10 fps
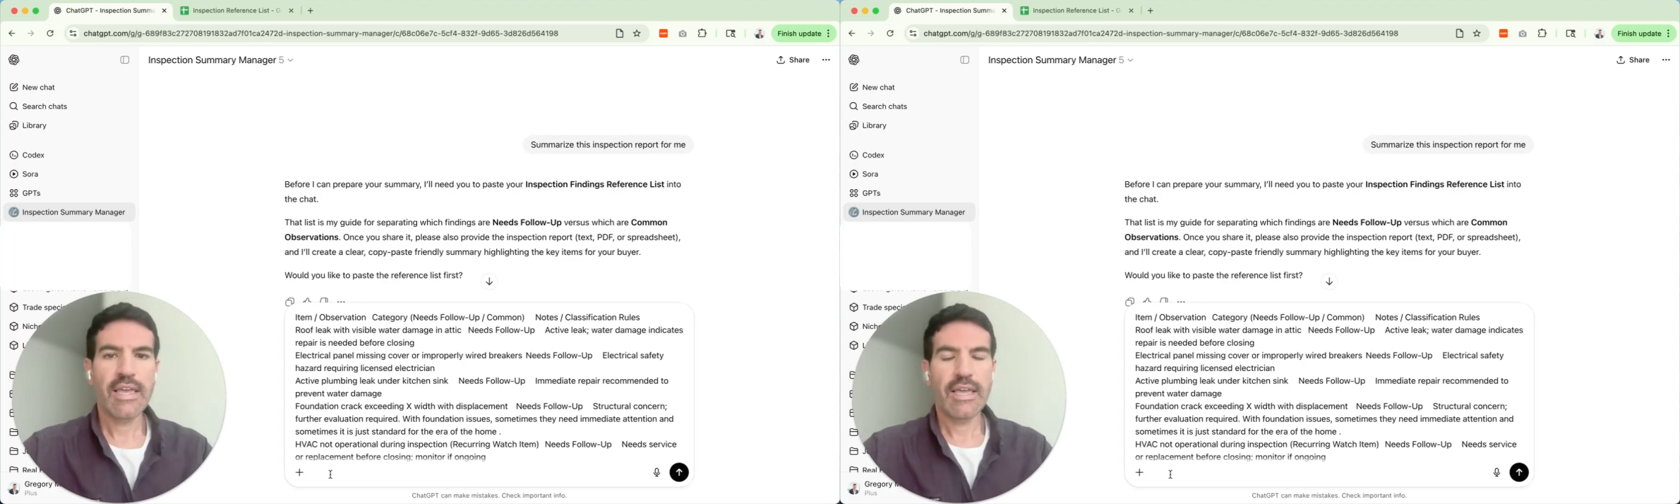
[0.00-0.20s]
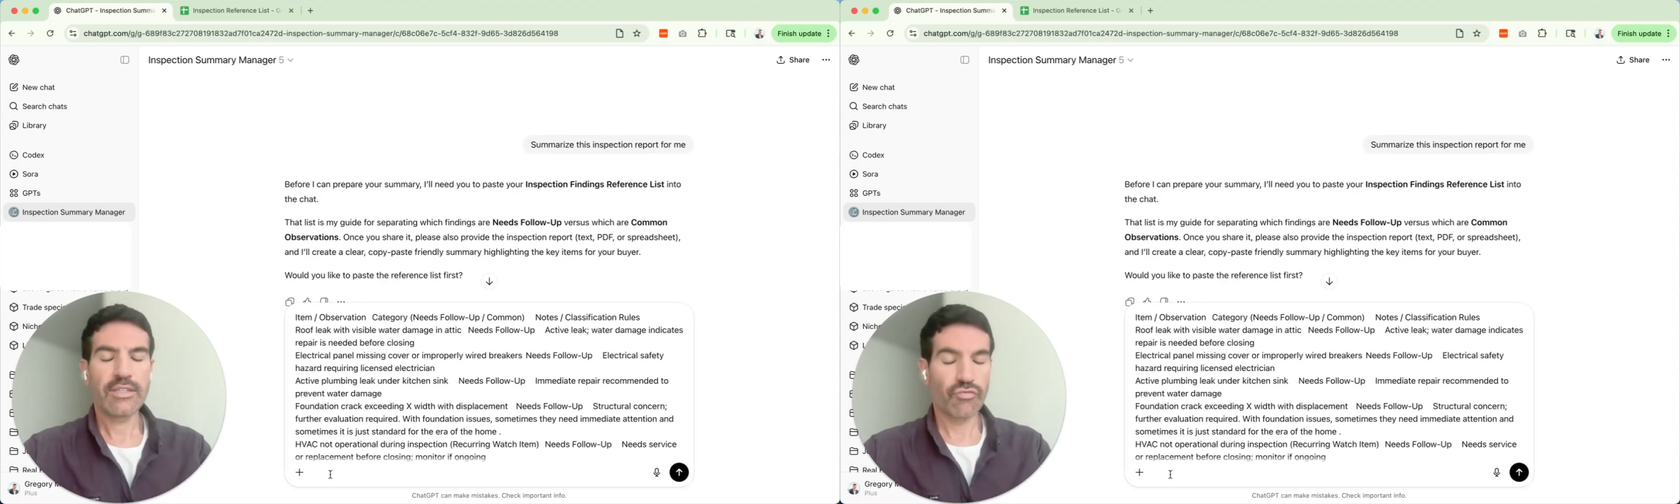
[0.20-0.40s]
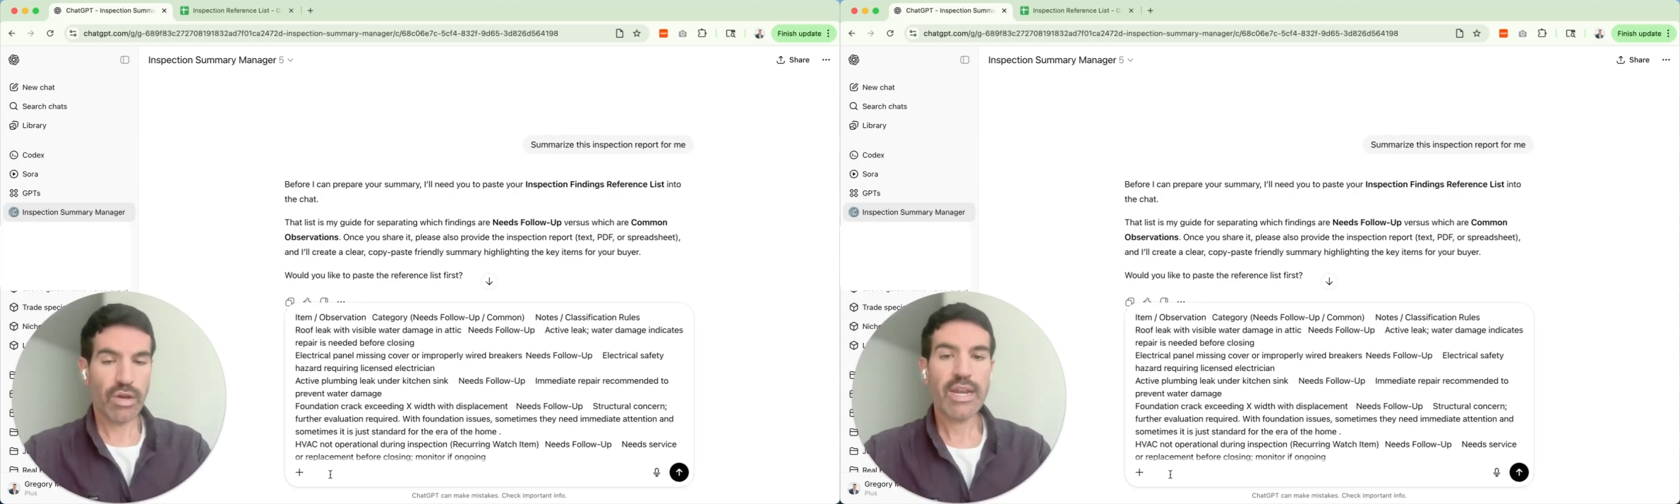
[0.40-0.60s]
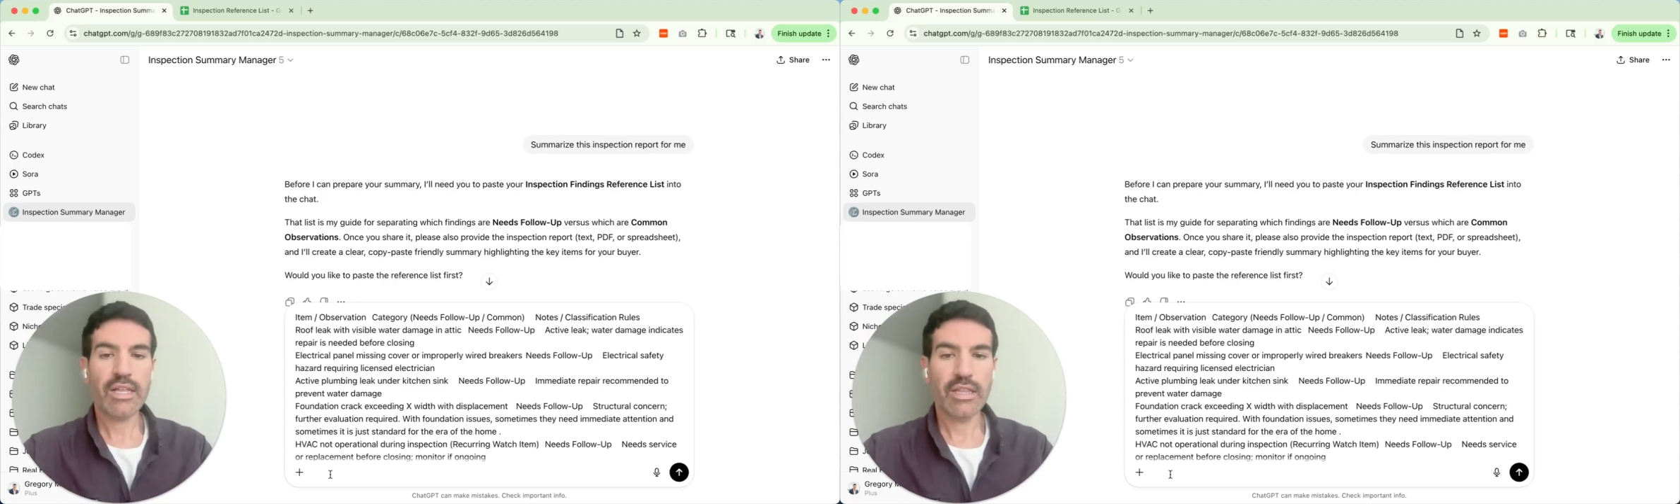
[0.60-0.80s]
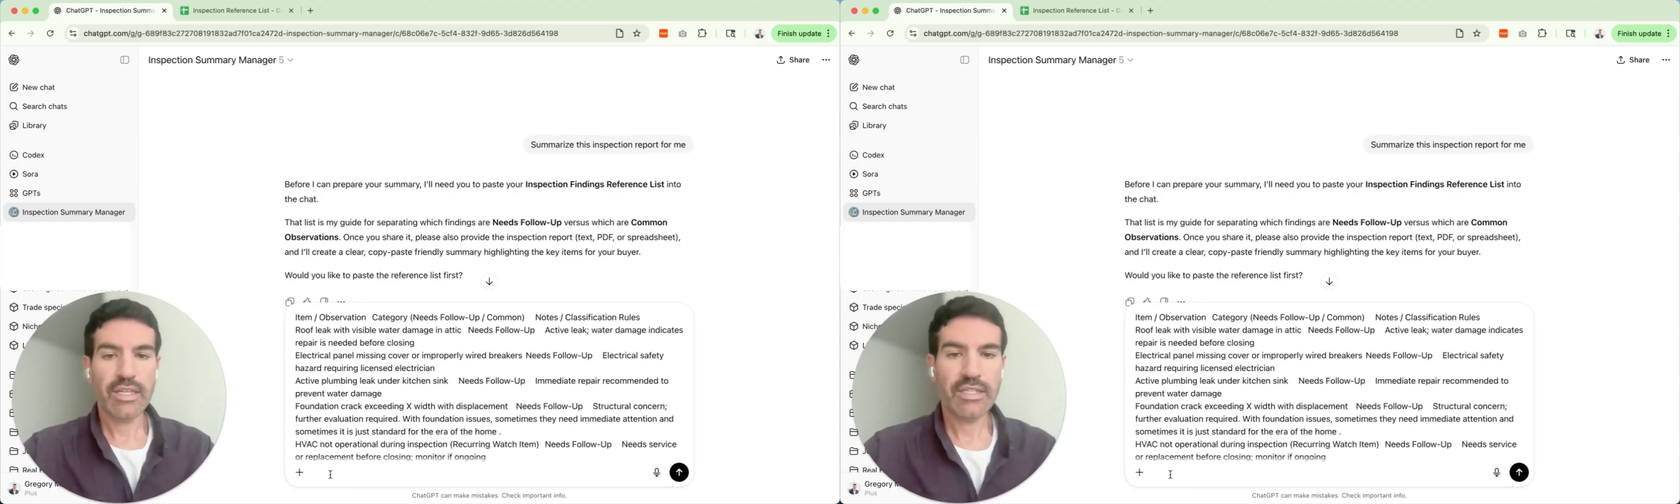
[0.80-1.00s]
It's a
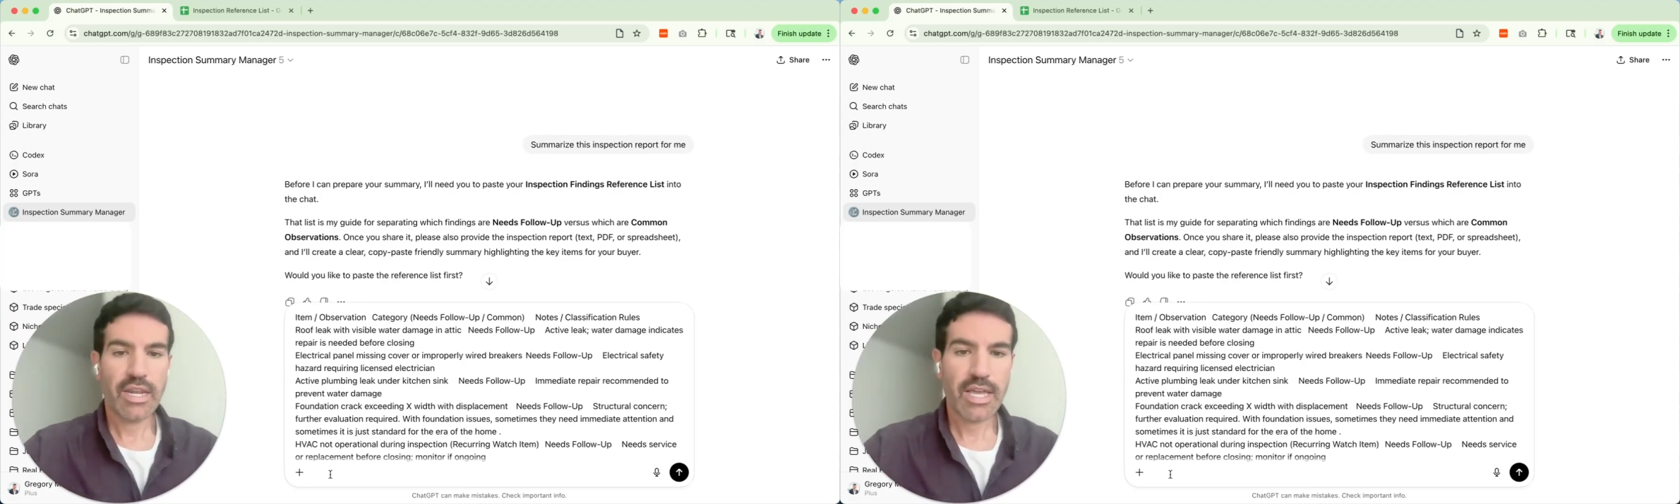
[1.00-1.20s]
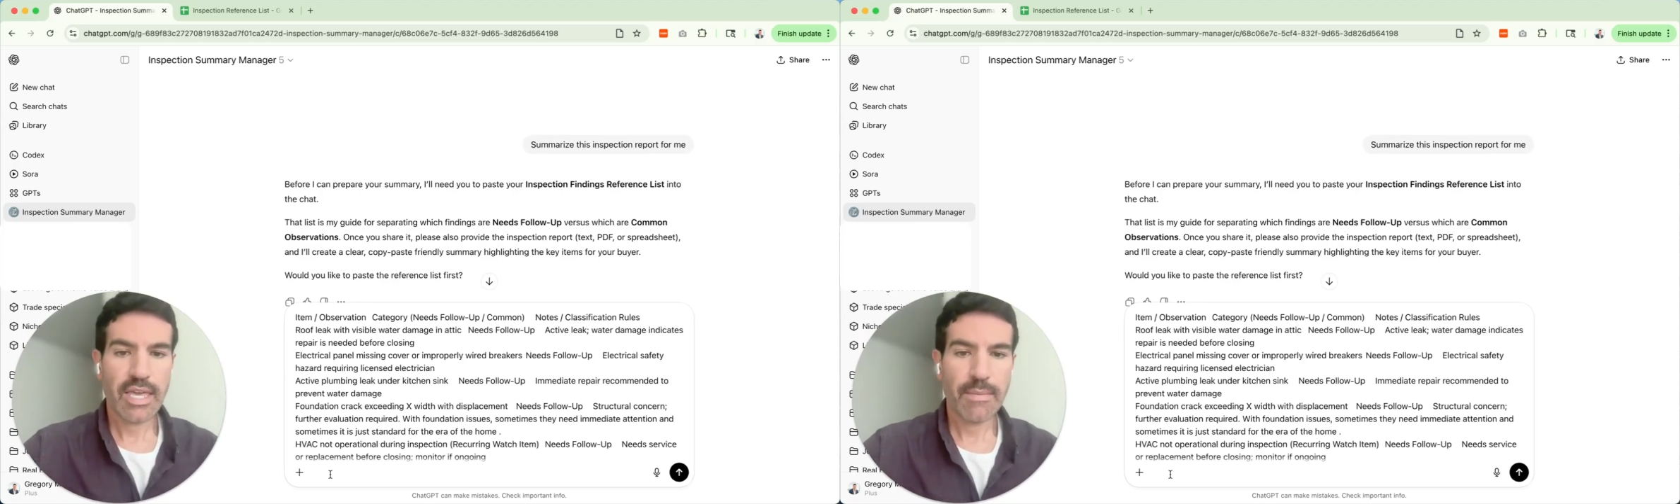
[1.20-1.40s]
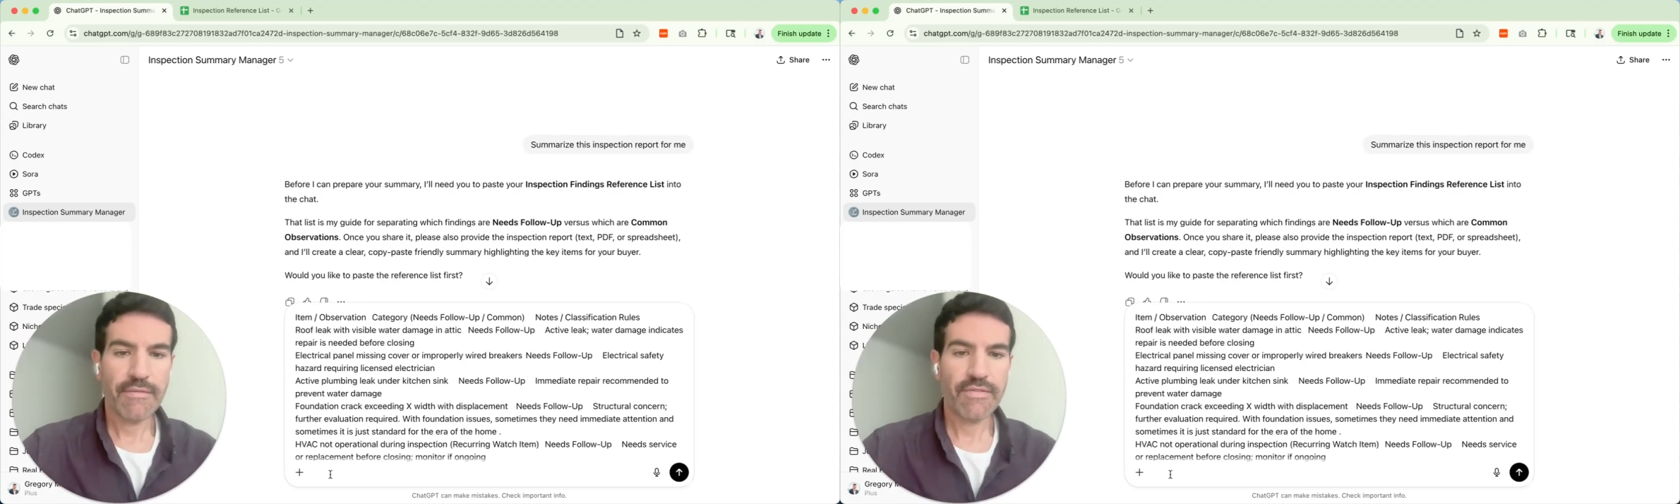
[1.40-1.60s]
running list that I keep